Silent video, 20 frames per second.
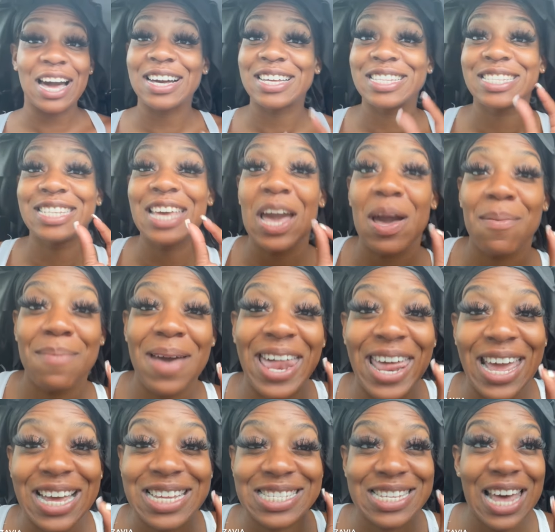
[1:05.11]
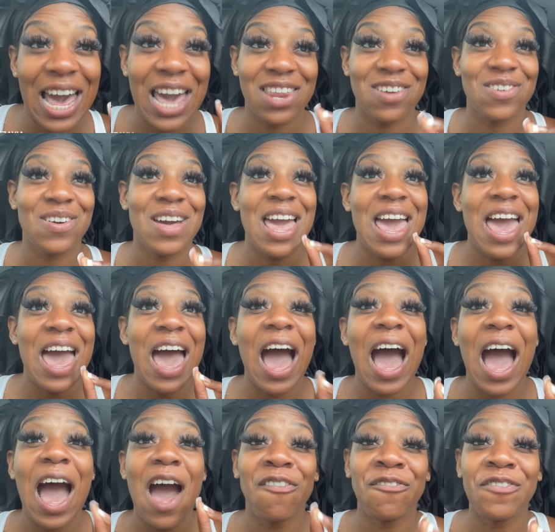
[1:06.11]
can tell by that title,
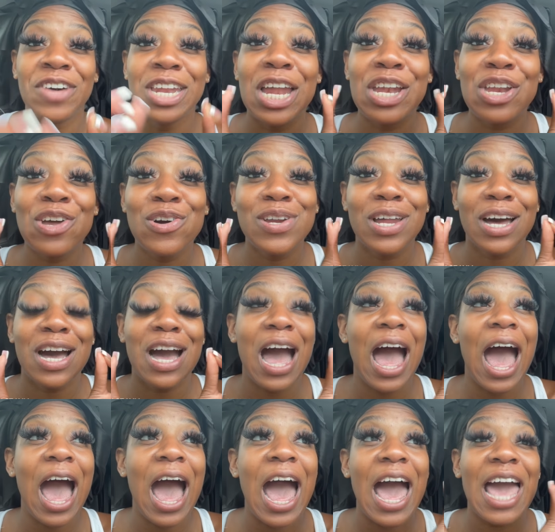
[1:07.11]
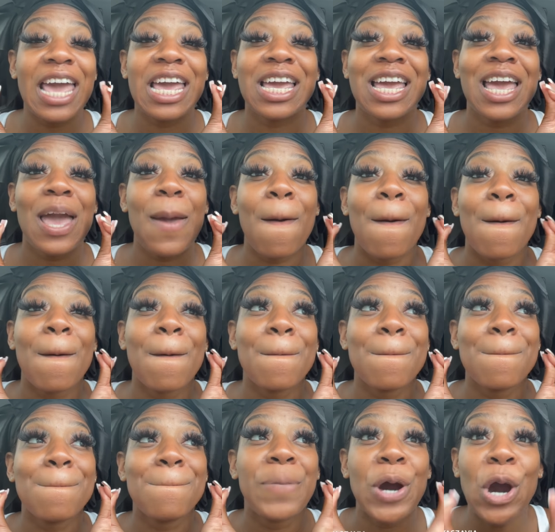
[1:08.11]
I'm gonna do the I
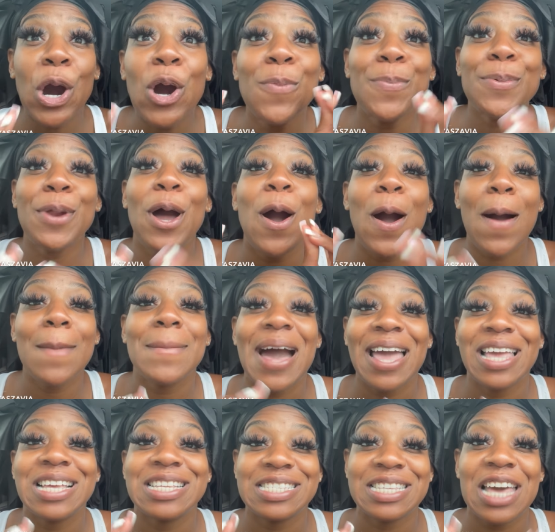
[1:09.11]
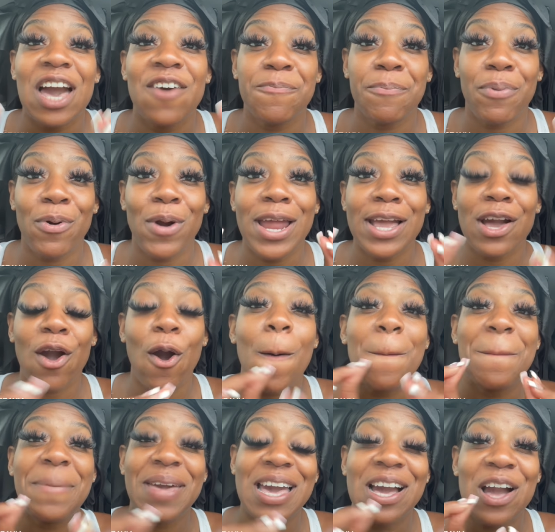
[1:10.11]
poop on myself prank on
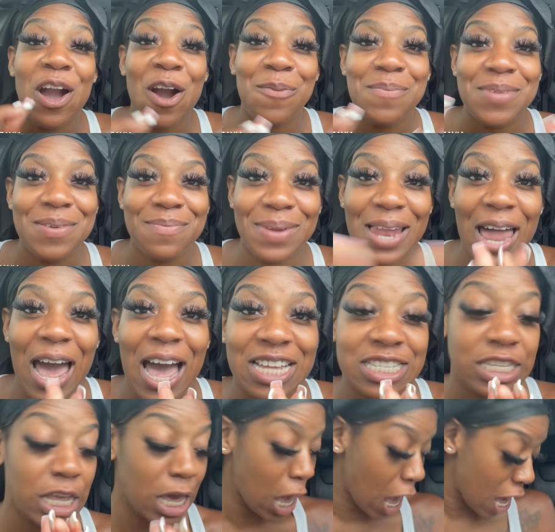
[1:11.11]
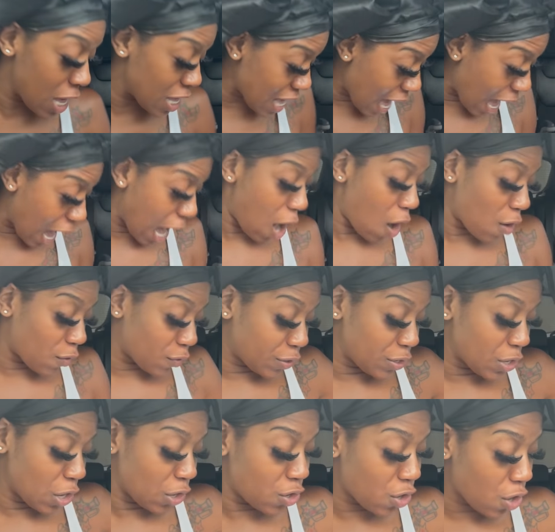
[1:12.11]
Big Homie Block. Y'all,
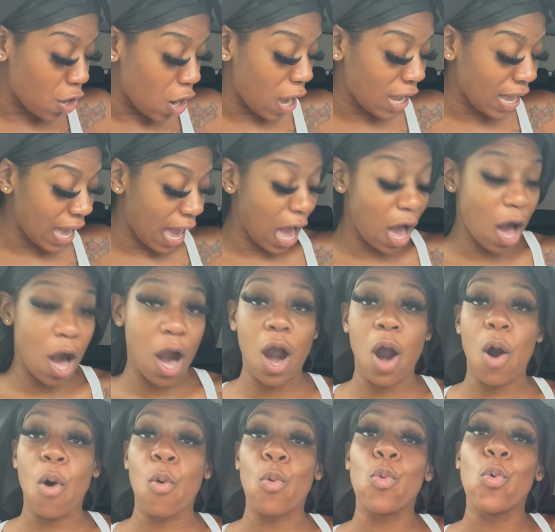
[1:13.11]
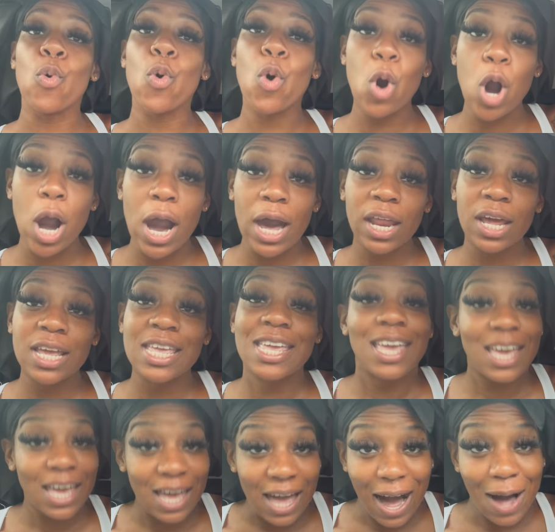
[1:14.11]
your girl got her water.
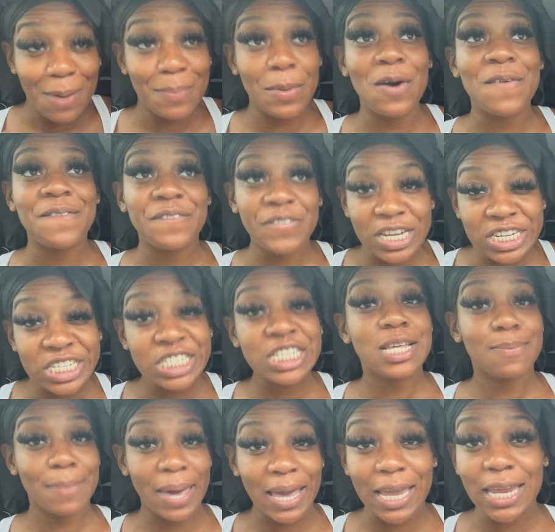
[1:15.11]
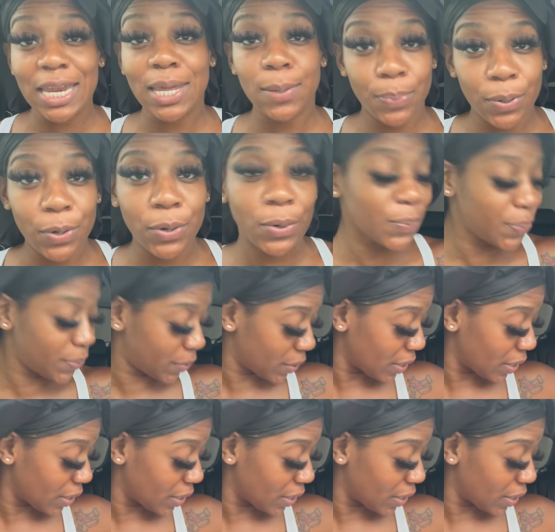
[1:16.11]
Yeah, I'm officially making it poop.